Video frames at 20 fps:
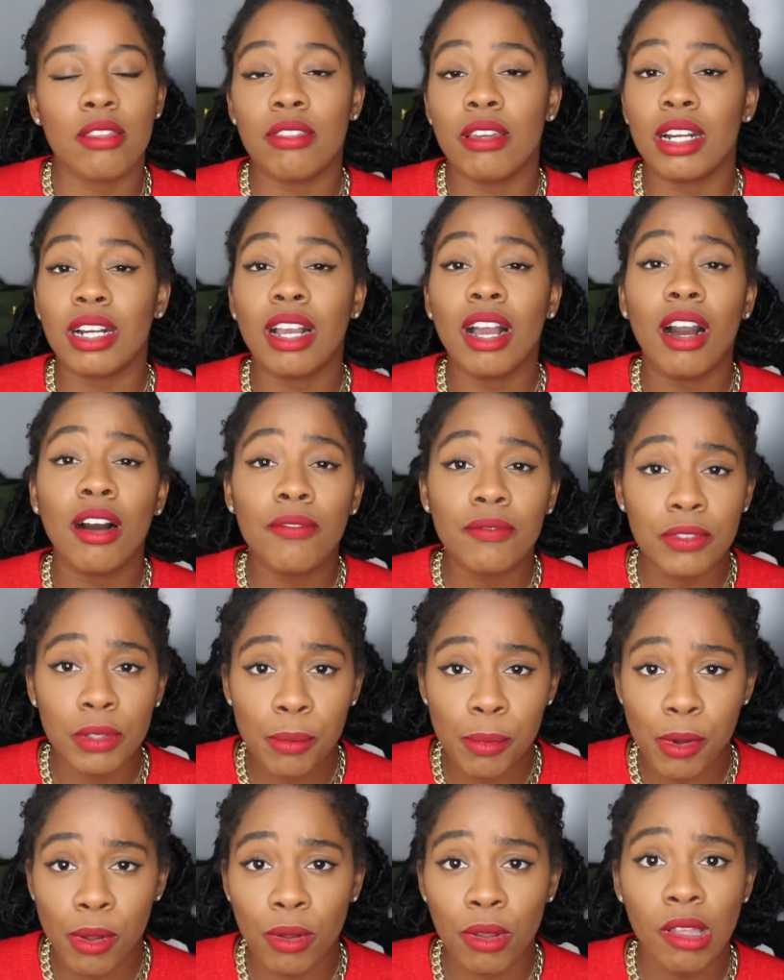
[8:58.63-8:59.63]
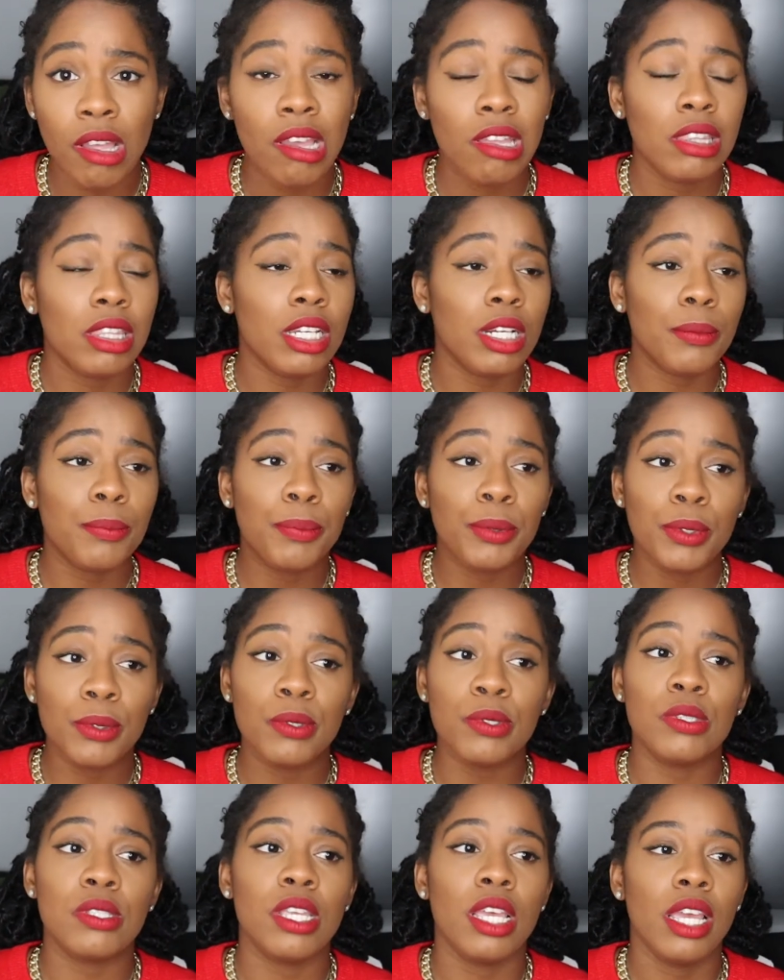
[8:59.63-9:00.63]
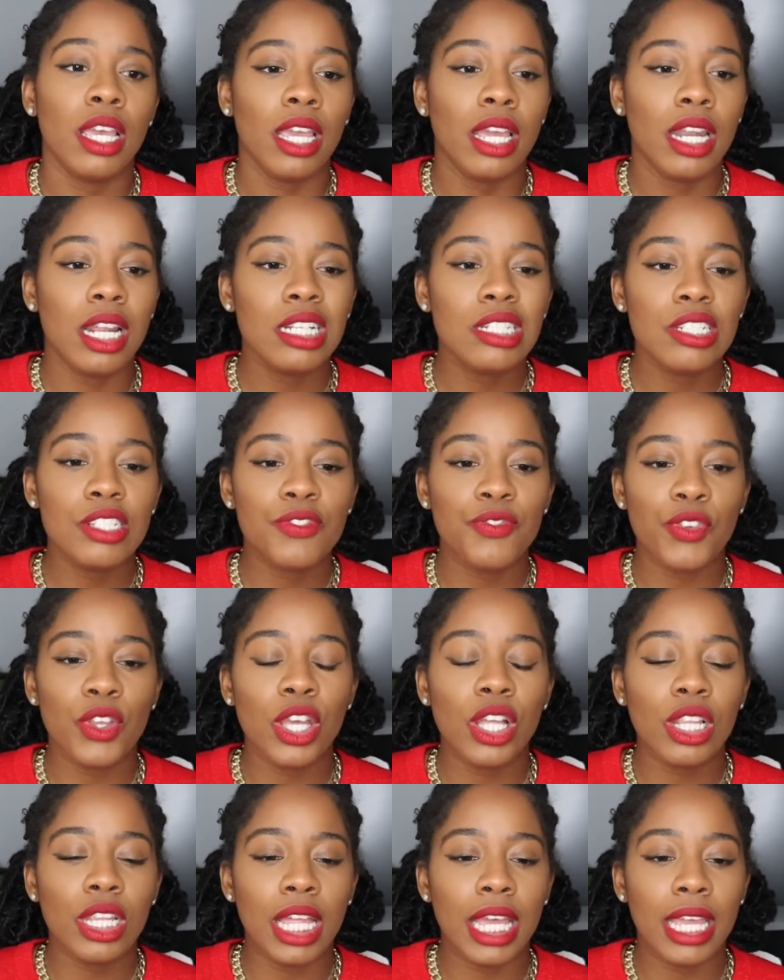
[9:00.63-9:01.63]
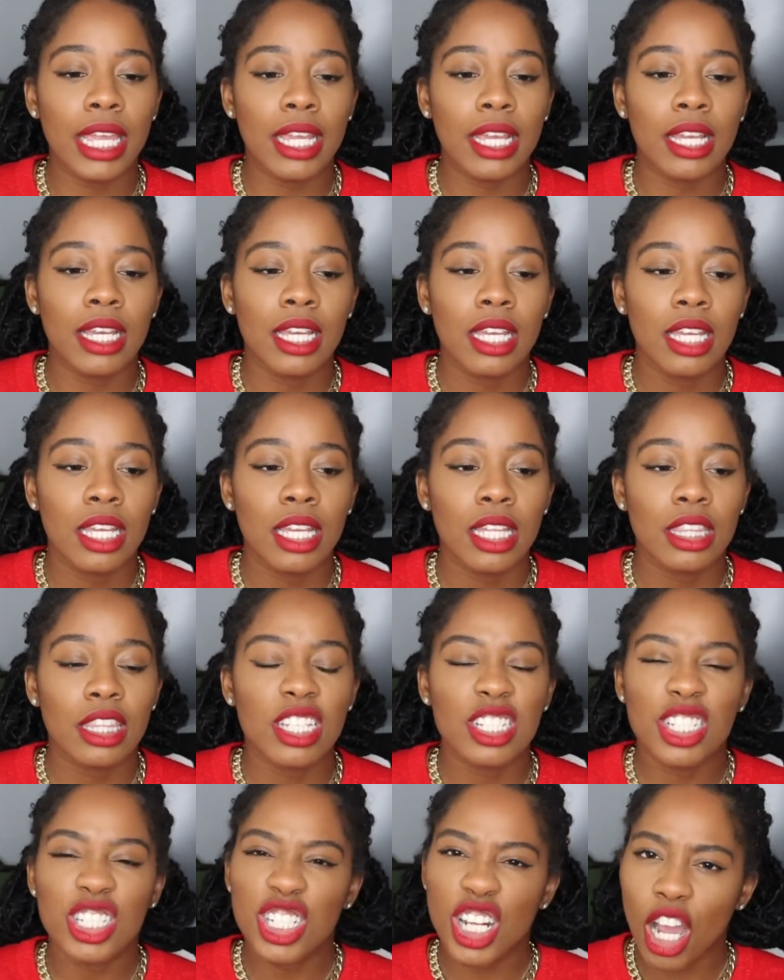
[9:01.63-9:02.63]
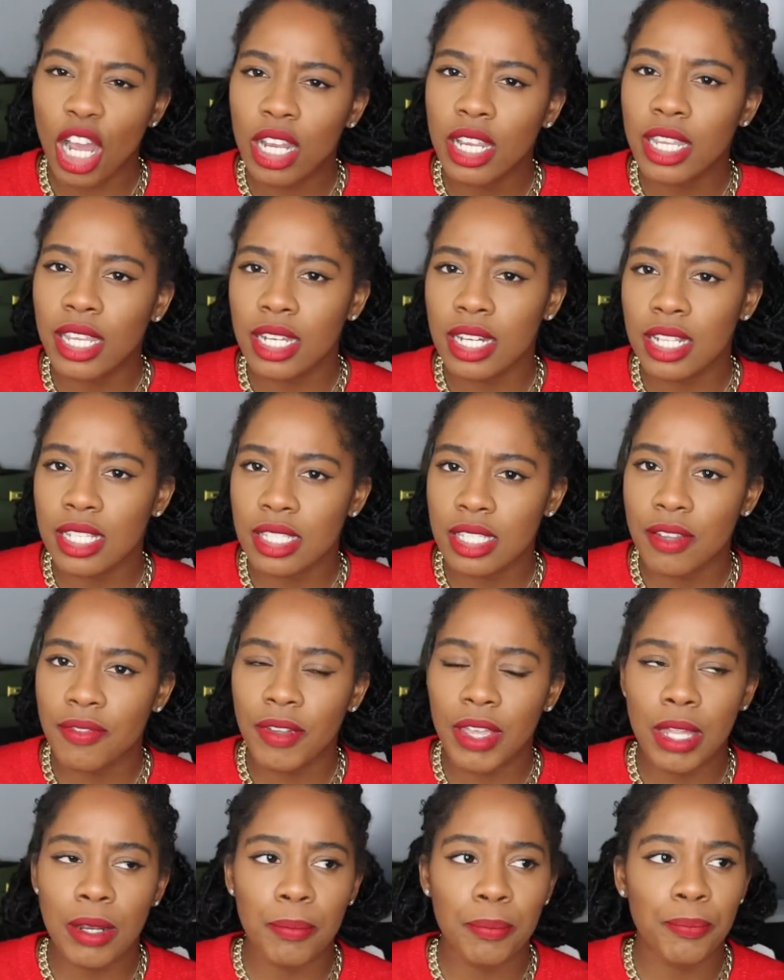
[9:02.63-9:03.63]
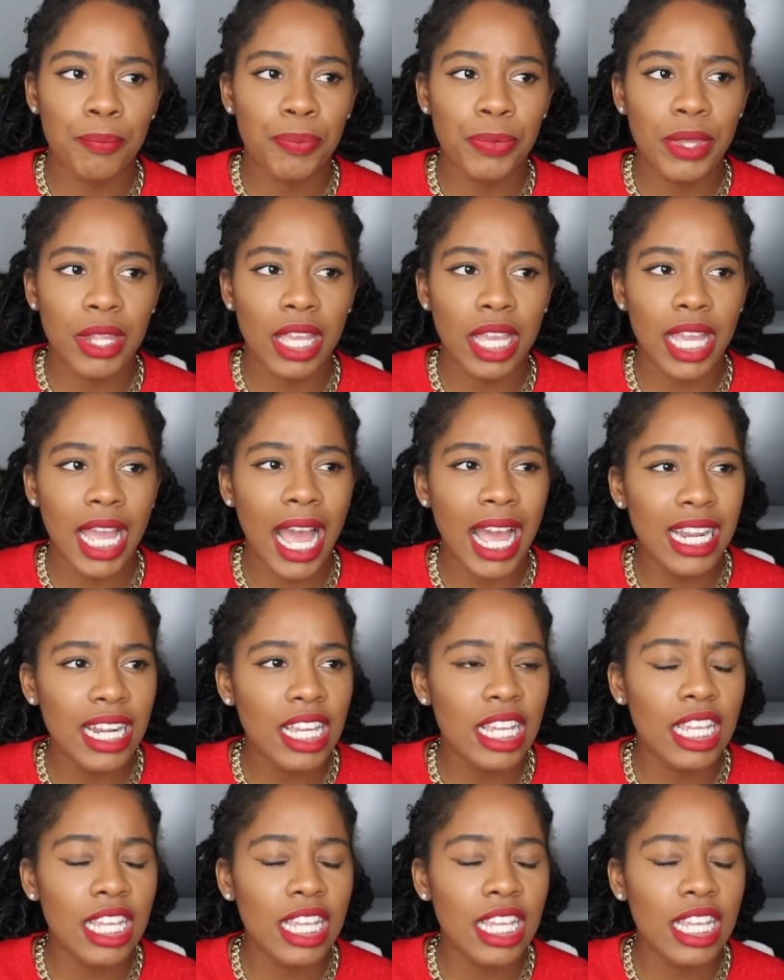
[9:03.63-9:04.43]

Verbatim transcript: They're comfortable, they're boots, and I just feel like the chunkiness of it kind